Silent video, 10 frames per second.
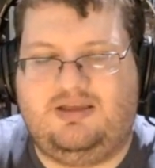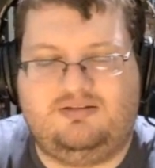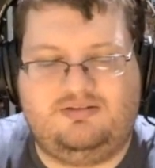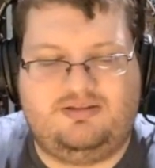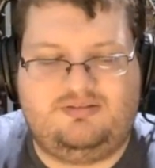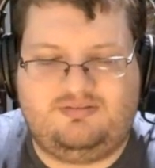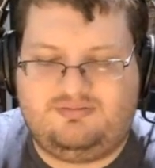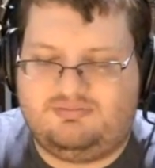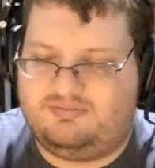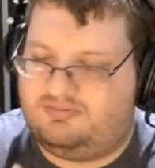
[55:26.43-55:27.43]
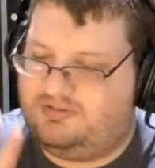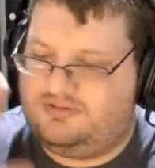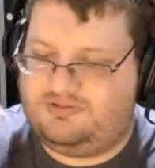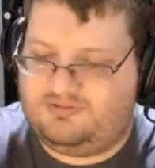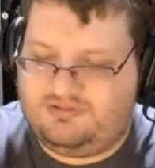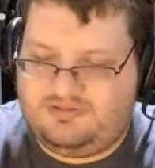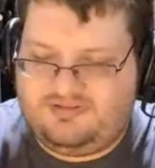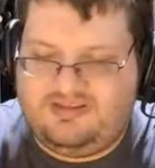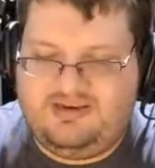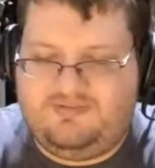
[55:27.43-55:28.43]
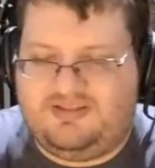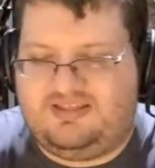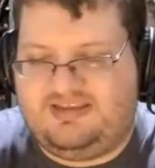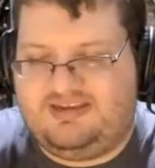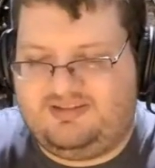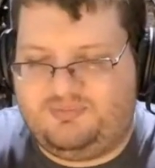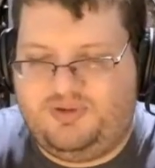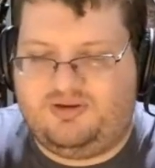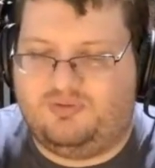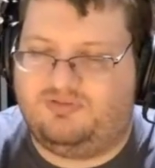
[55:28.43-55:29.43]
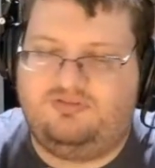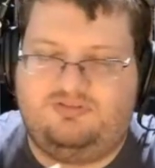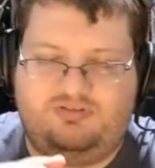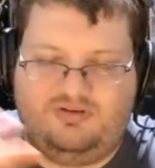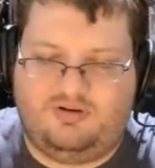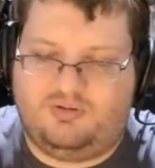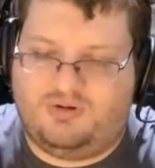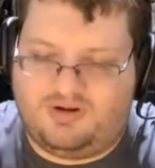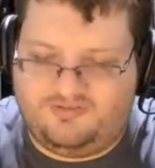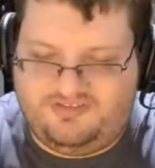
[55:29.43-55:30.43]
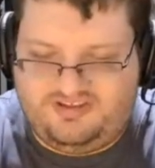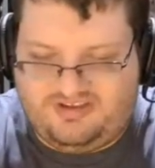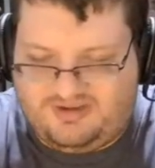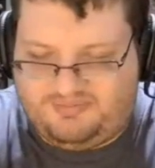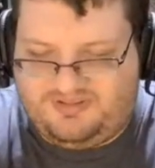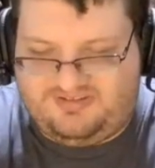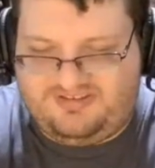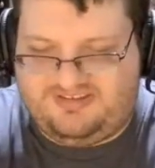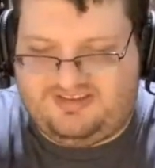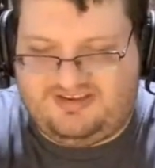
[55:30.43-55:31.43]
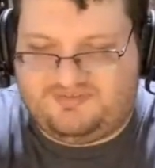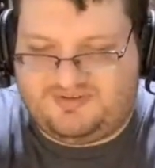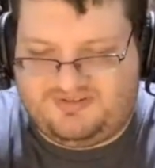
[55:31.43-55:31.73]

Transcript: It's not even that we are so off top. This isn't even